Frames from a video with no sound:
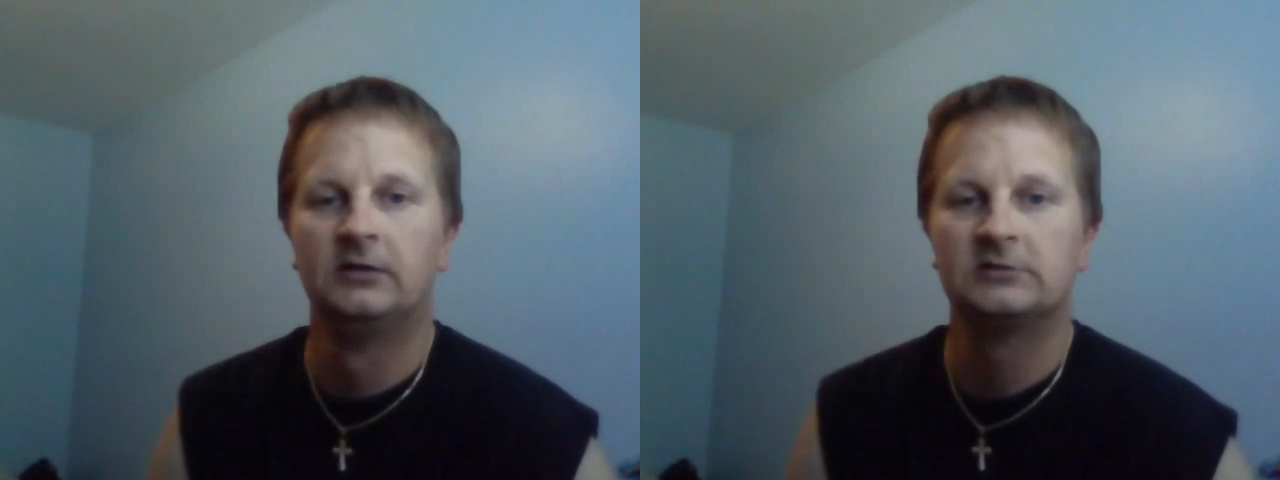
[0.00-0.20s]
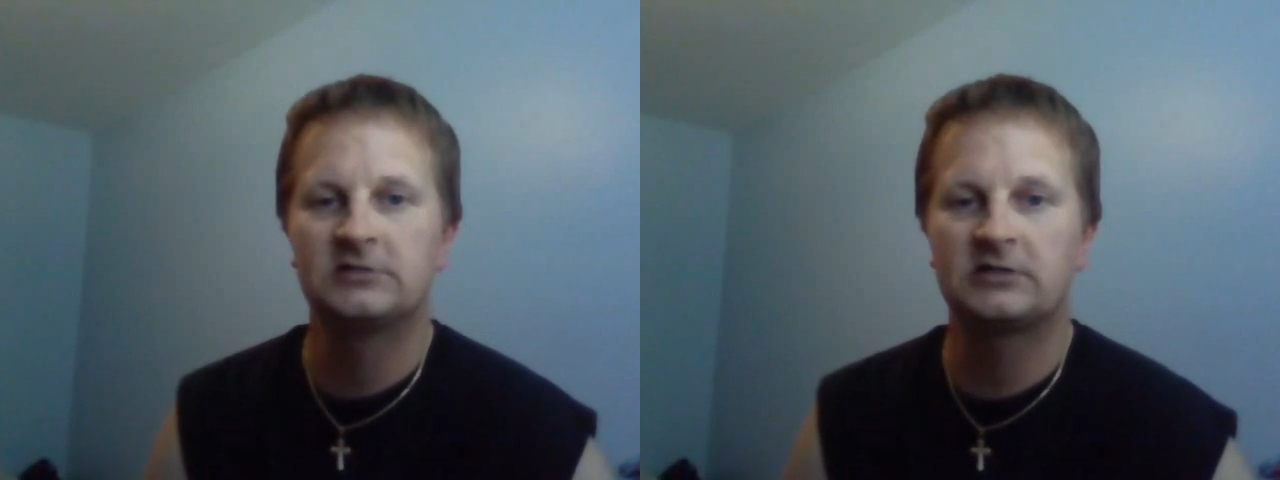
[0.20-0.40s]

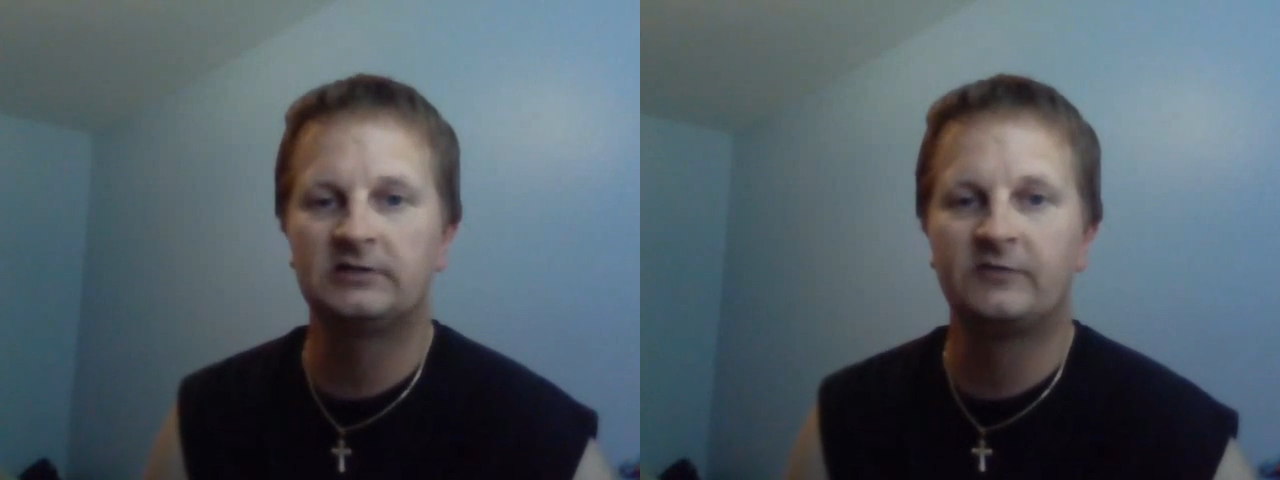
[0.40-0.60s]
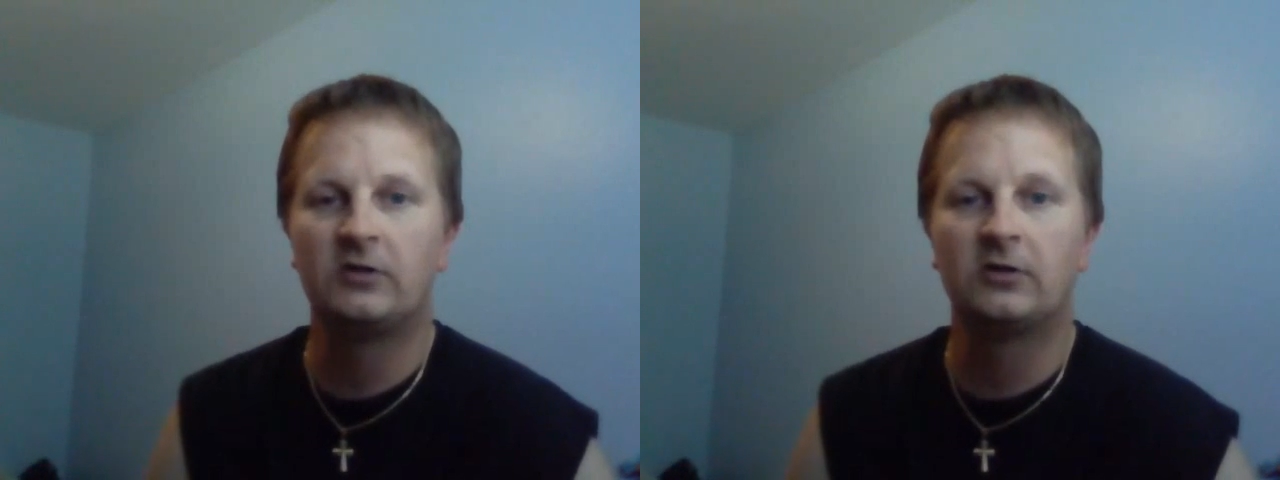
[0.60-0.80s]
Second
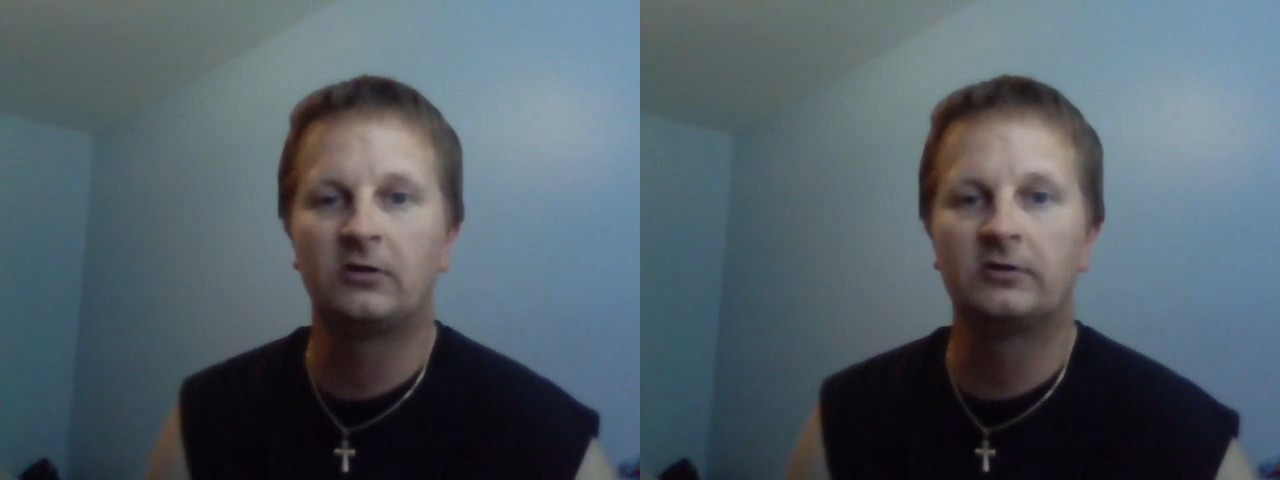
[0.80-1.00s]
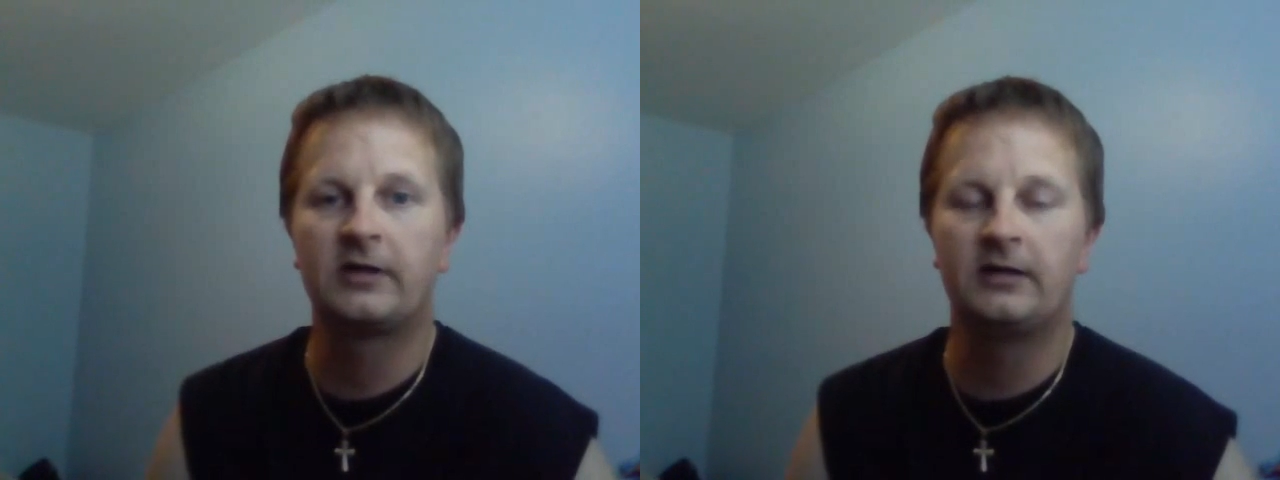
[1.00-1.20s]
of all,
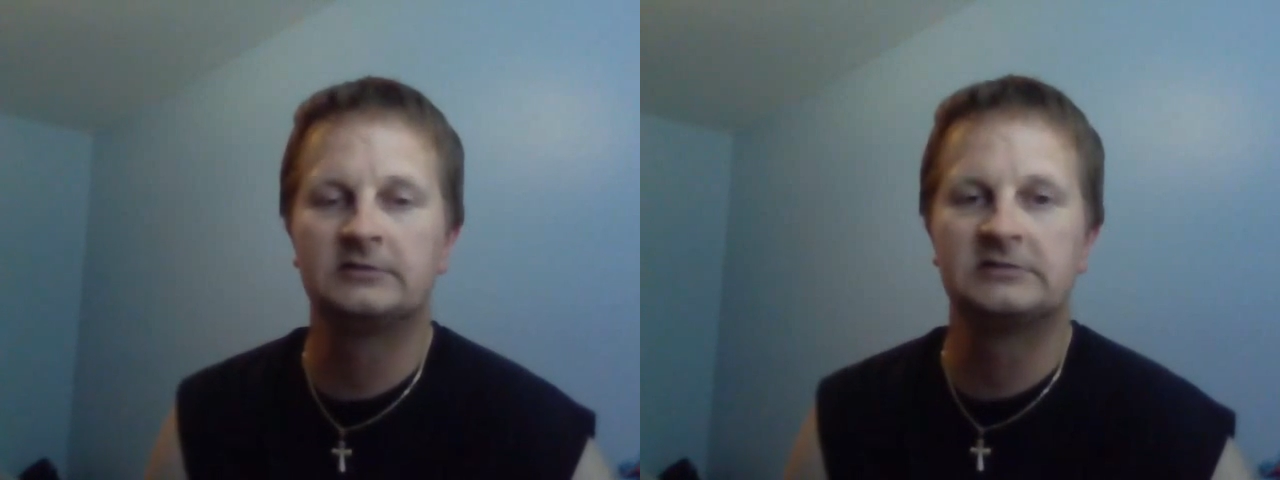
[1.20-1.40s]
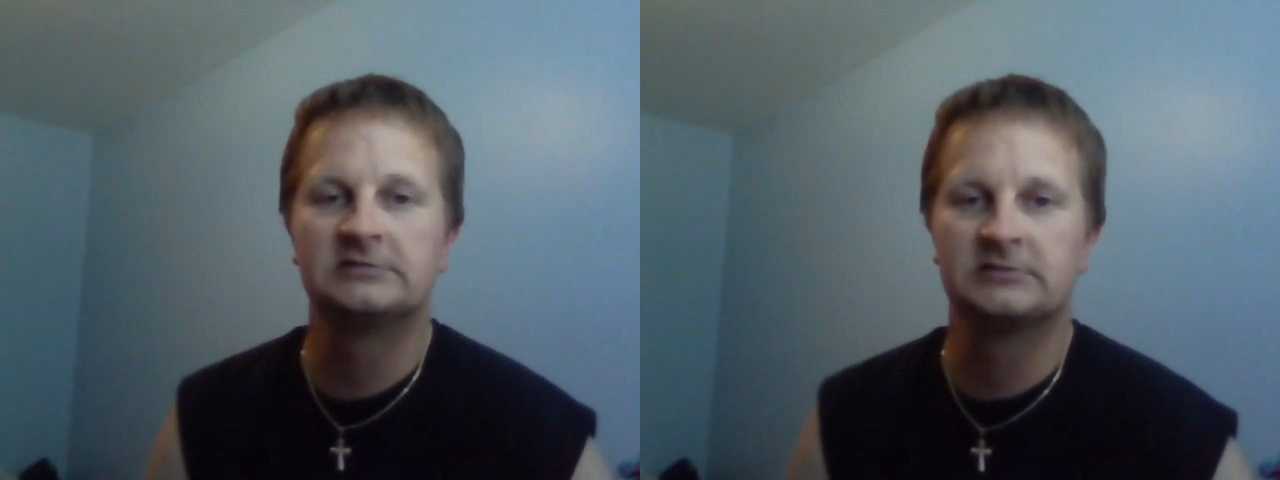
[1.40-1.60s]
hurricane
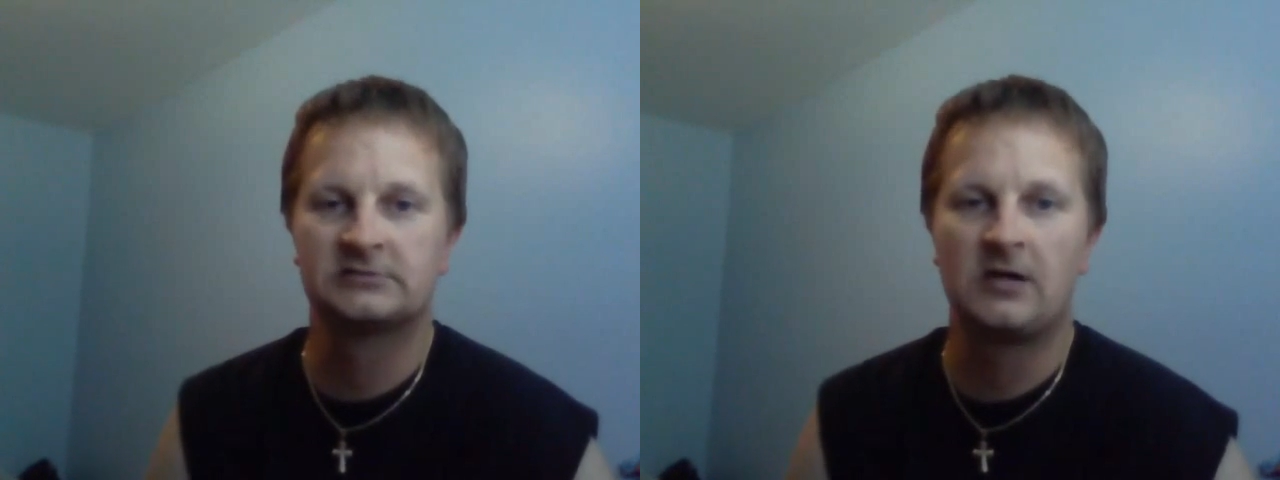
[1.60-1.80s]
season is